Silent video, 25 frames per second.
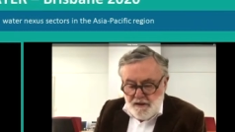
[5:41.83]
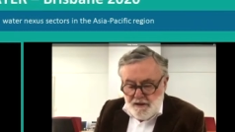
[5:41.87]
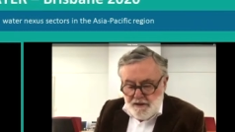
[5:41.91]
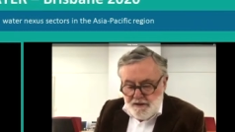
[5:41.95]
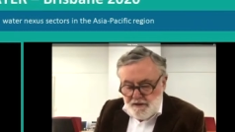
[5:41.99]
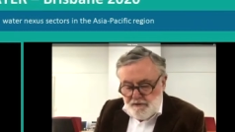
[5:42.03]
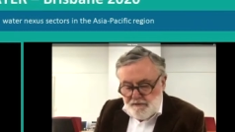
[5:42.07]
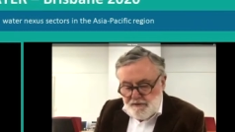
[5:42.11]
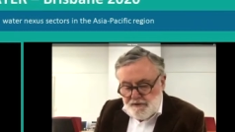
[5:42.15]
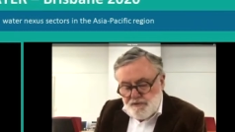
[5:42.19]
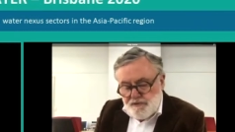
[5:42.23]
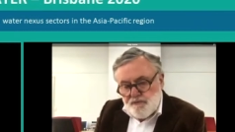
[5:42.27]

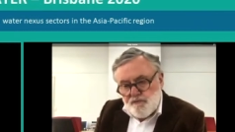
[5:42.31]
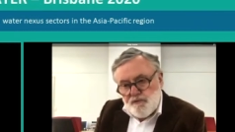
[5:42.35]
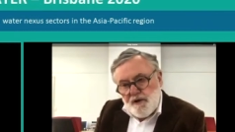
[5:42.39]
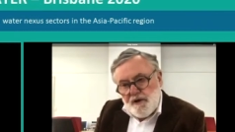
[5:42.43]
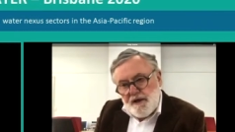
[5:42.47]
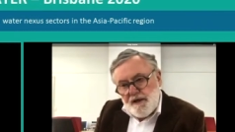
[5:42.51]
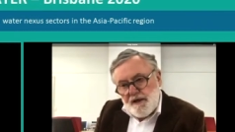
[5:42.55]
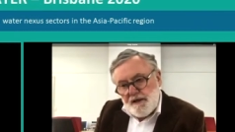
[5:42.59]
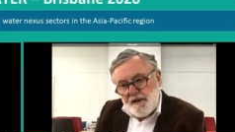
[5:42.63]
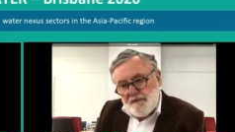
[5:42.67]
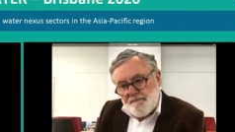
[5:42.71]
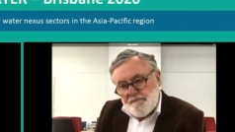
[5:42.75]
So it's
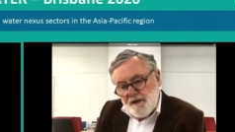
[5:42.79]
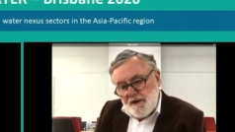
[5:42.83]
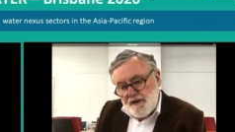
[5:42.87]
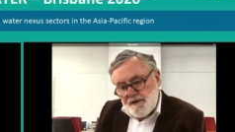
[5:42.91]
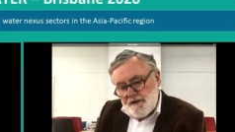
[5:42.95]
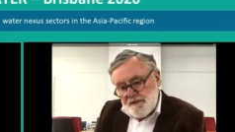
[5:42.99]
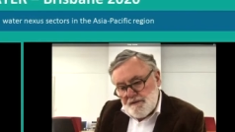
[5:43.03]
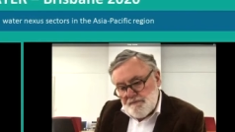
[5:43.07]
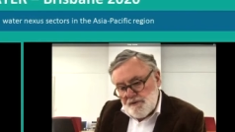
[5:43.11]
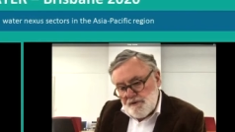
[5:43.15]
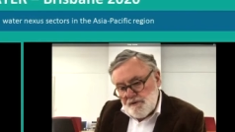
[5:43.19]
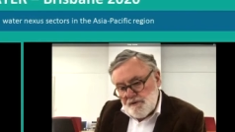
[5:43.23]
rarely
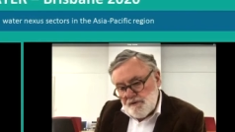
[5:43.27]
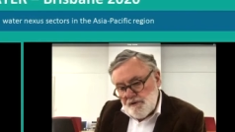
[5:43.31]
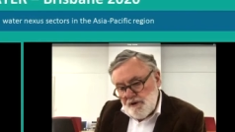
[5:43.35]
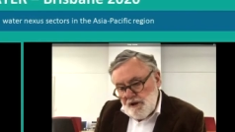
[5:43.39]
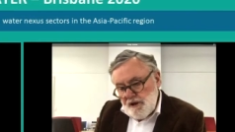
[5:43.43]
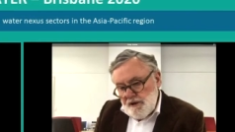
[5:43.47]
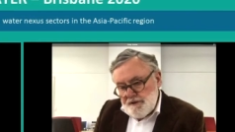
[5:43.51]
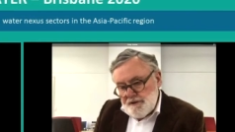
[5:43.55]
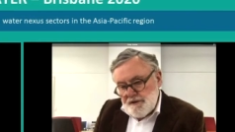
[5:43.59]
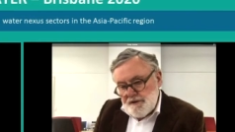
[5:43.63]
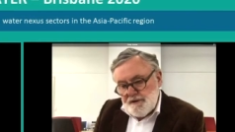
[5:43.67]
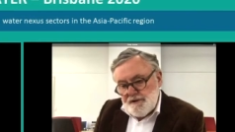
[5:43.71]
possible
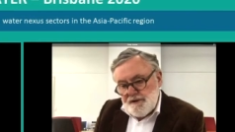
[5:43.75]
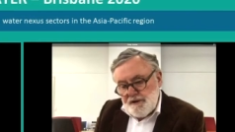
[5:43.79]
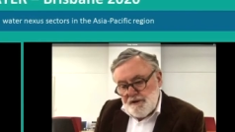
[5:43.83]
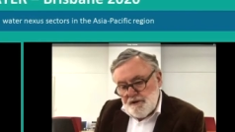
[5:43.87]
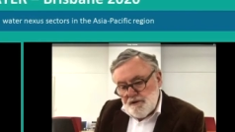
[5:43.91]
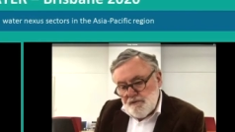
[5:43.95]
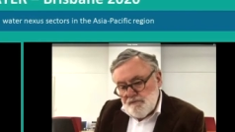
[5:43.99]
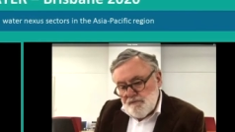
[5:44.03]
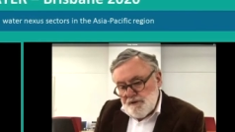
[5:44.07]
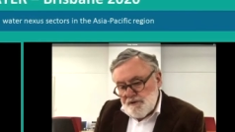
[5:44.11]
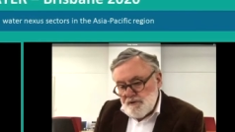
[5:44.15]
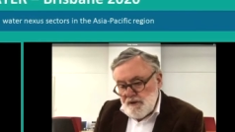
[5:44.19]
to
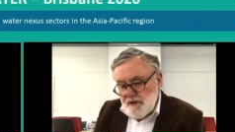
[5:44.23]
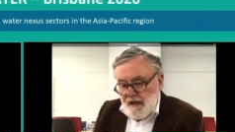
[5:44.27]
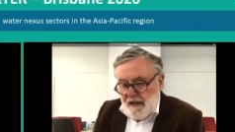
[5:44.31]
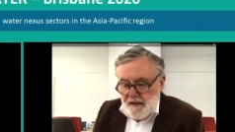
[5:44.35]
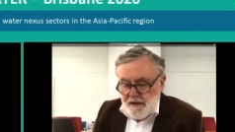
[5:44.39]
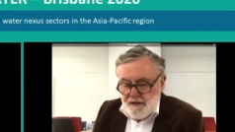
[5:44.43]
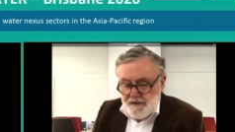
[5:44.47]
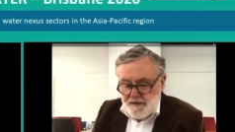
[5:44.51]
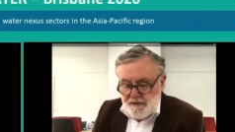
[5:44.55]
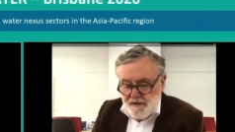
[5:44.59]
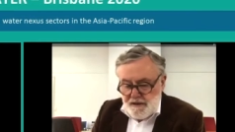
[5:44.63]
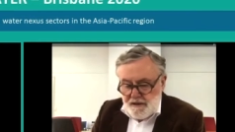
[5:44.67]
deal with
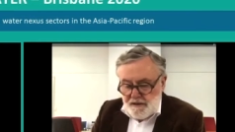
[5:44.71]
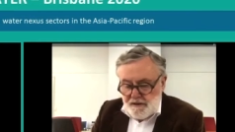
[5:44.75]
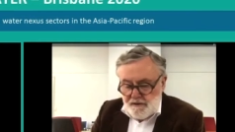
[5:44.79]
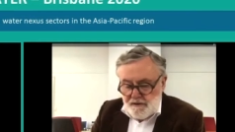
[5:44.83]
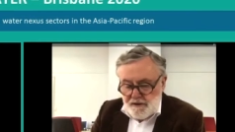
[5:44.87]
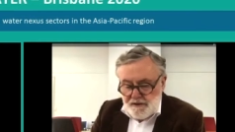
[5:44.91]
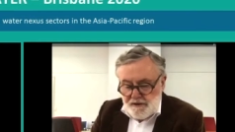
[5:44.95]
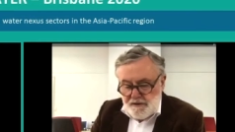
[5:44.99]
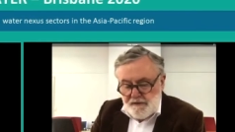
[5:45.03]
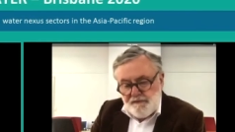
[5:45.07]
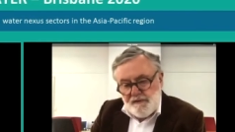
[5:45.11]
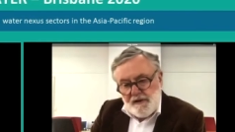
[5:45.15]
a
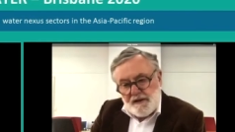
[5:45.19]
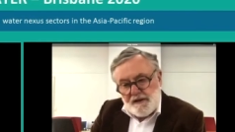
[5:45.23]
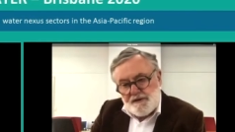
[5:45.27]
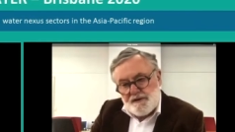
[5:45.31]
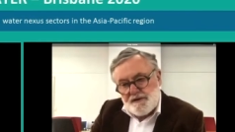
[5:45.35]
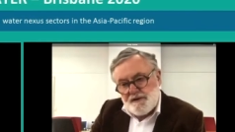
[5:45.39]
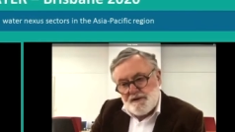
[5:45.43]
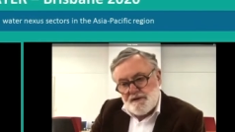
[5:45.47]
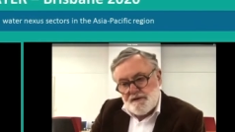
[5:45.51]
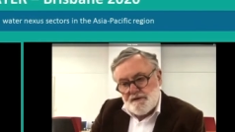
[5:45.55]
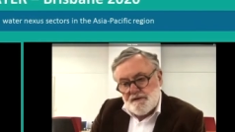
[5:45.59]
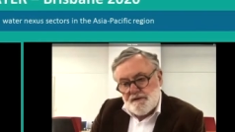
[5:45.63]
single
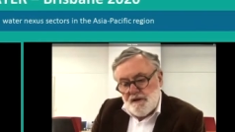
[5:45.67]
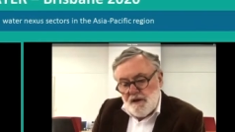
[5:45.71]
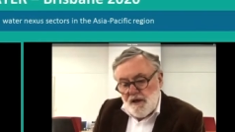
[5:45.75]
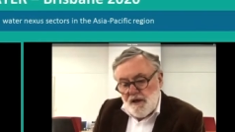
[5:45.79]
intervention